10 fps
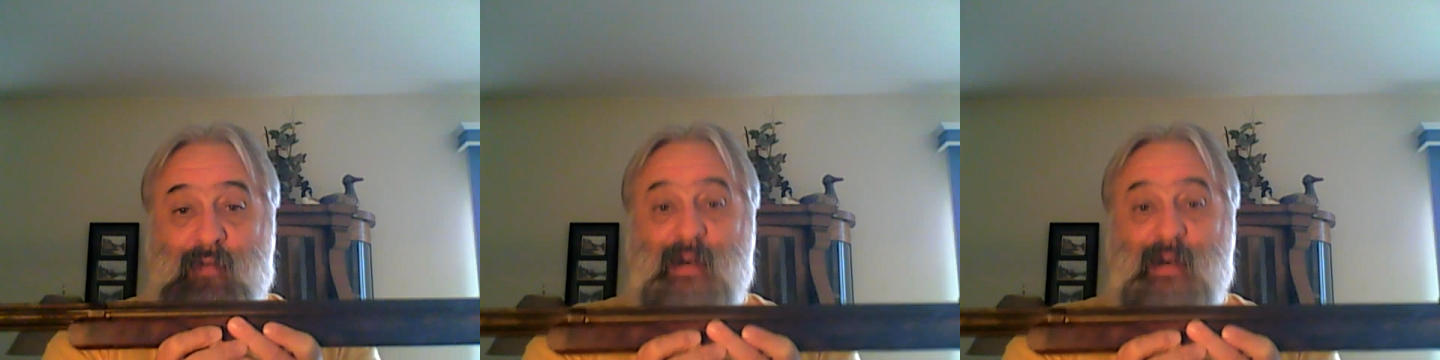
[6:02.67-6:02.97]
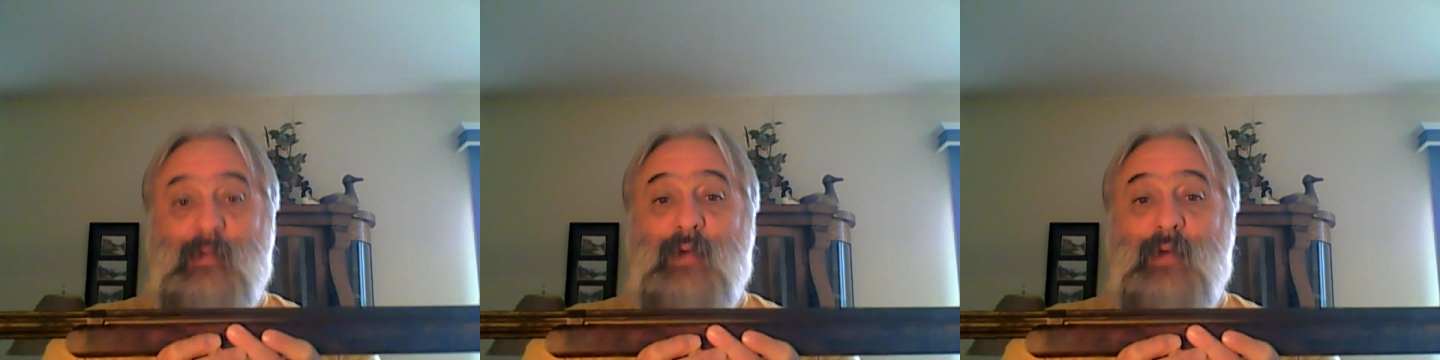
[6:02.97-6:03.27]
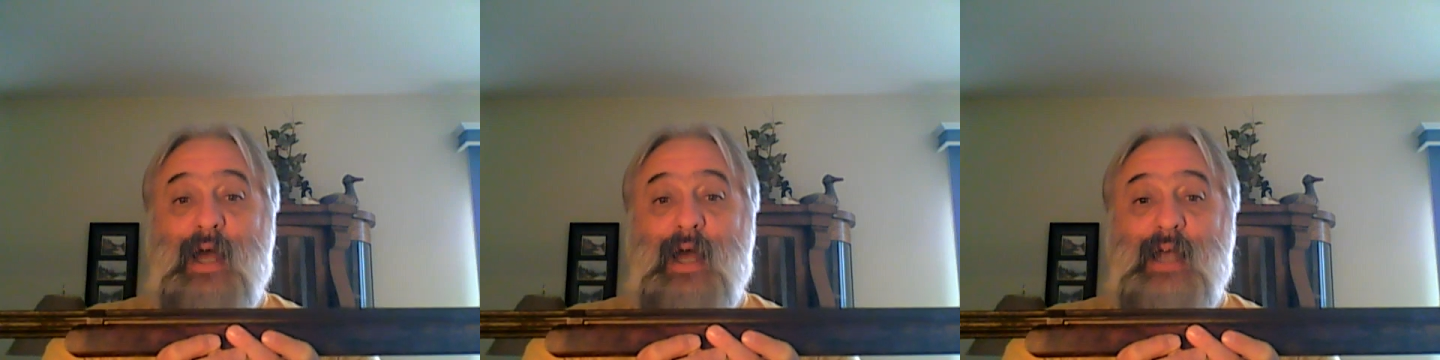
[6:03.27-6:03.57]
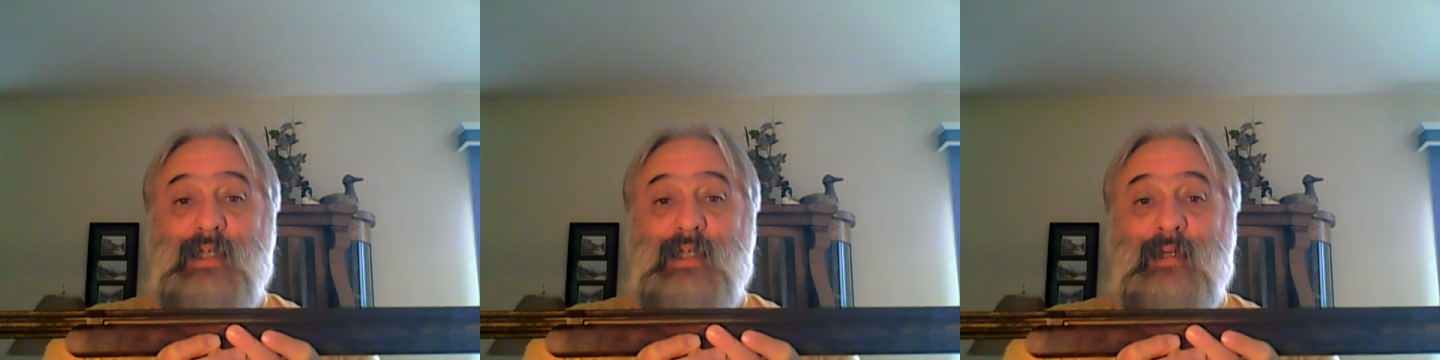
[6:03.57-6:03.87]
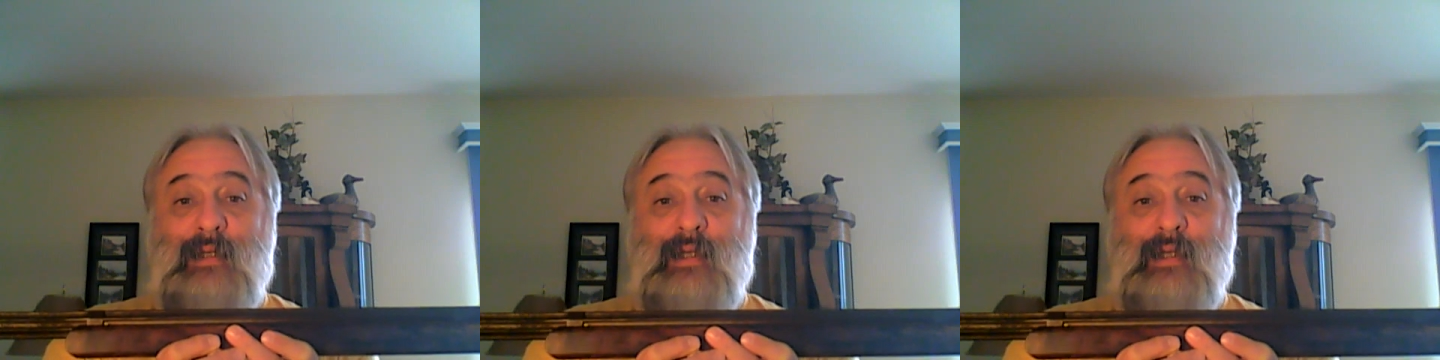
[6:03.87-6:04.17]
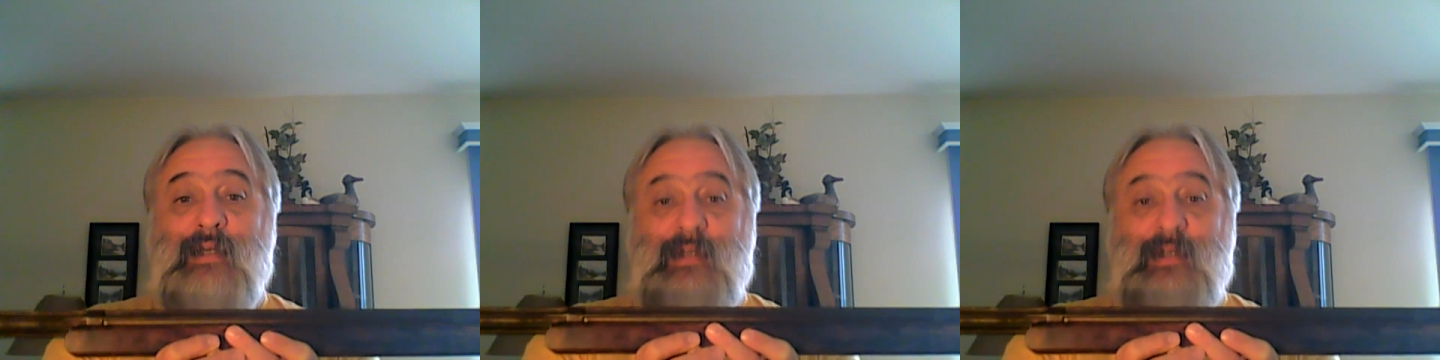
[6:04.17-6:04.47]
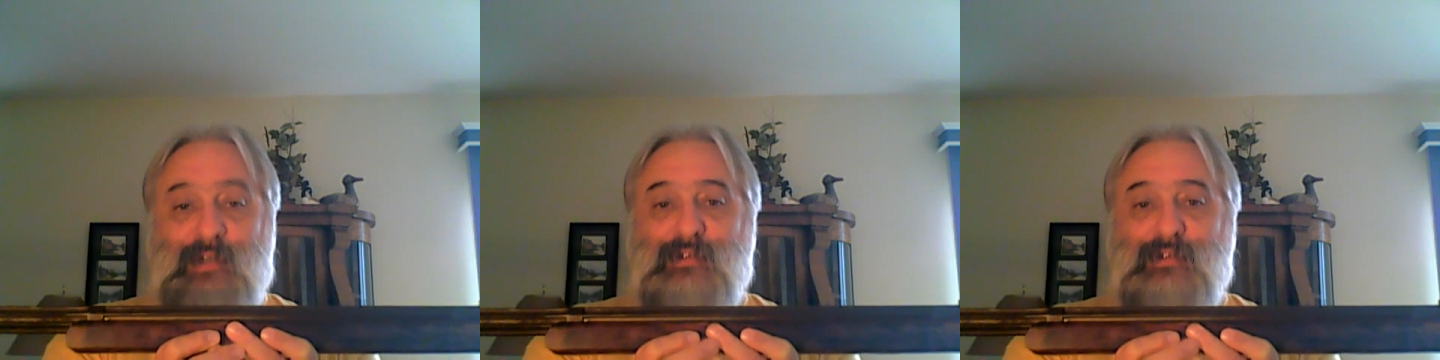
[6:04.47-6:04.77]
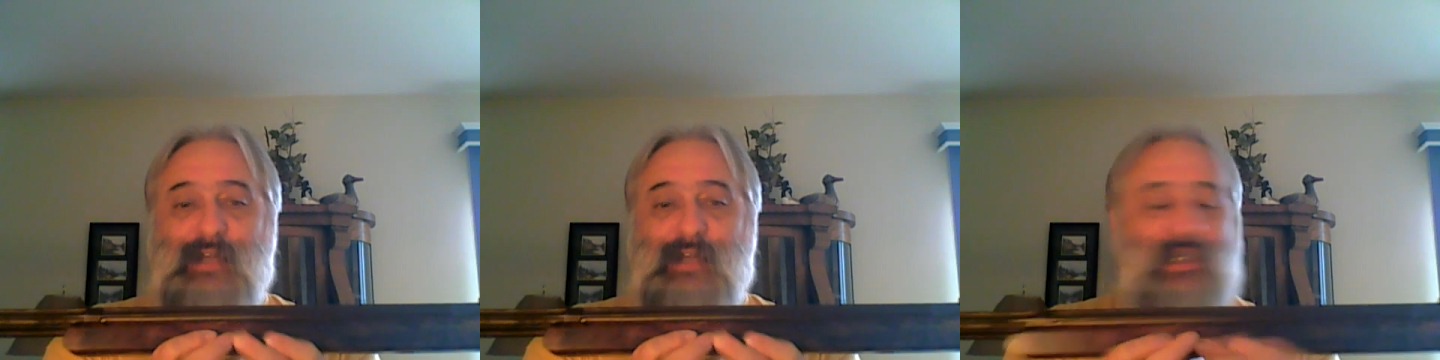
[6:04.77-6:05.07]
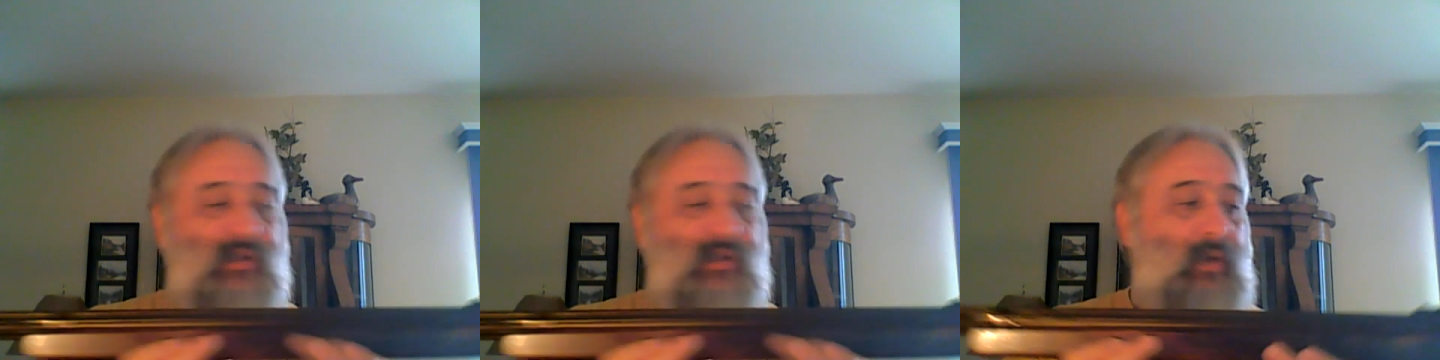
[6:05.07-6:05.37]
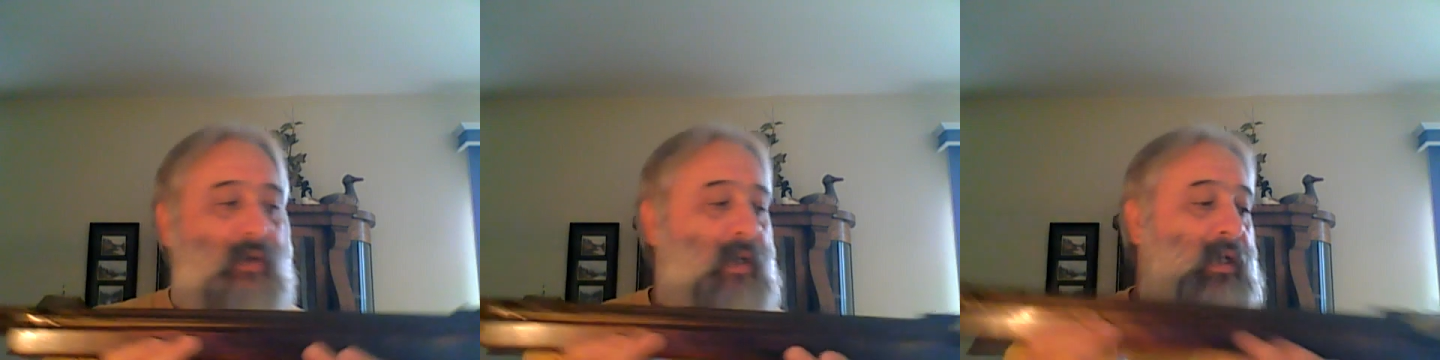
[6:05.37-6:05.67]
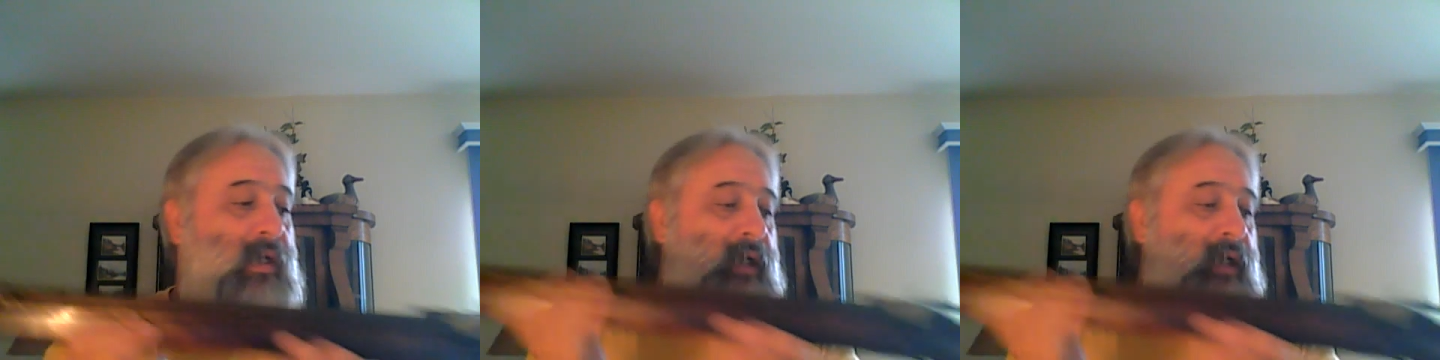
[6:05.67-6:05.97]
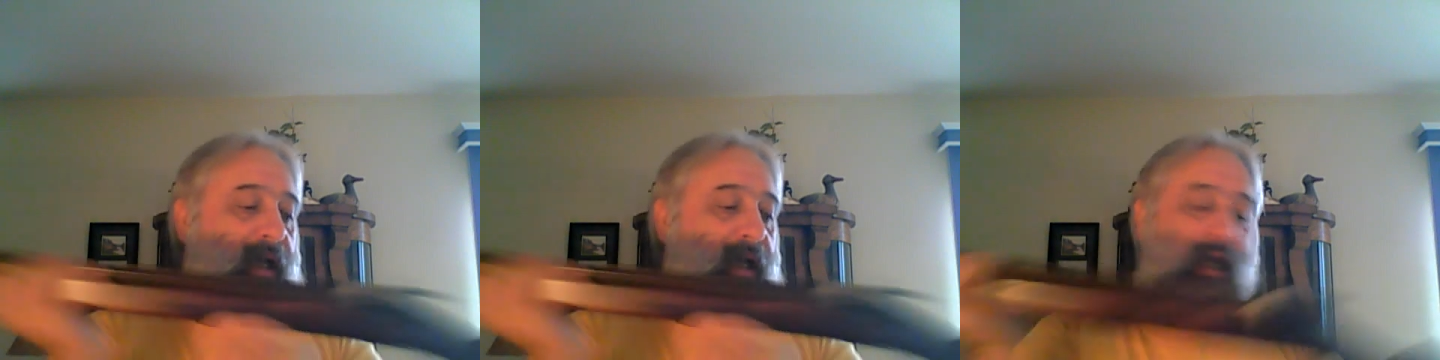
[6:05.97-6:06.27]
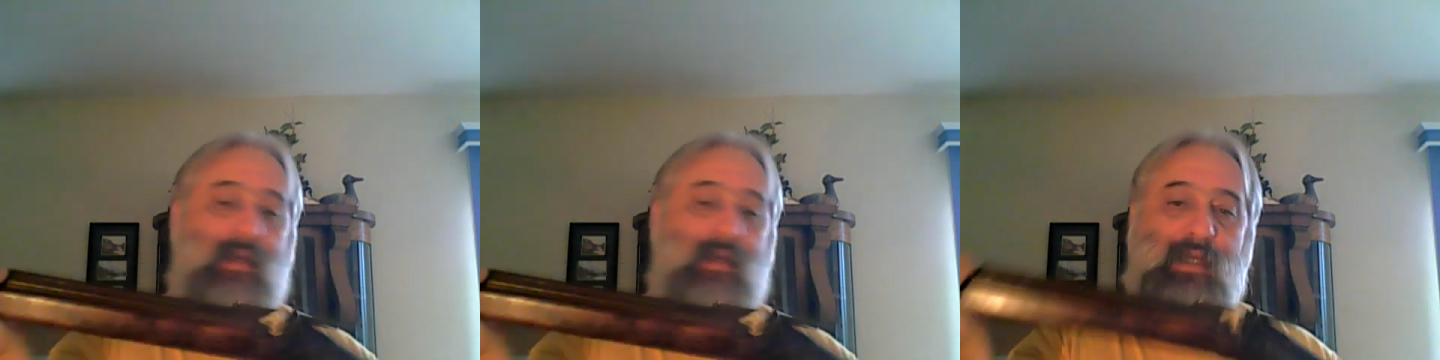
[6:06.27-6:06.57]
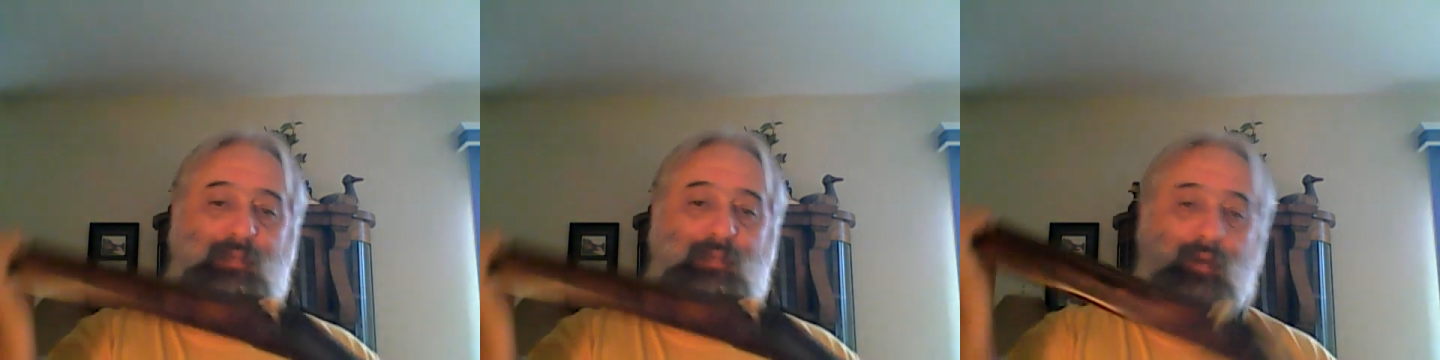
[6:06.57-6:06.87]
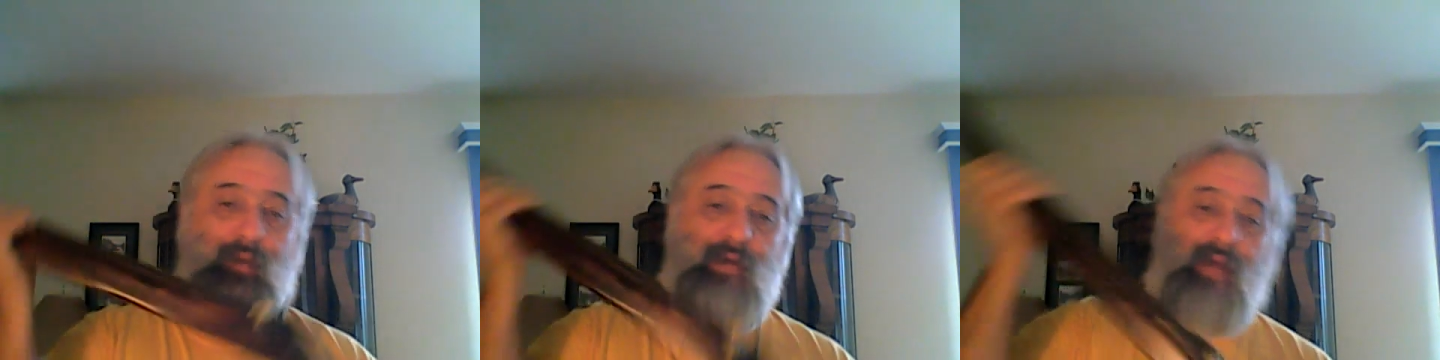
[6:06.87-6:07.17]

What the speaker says: for them old eyes. Shoots nice too. Again, it's a pretty good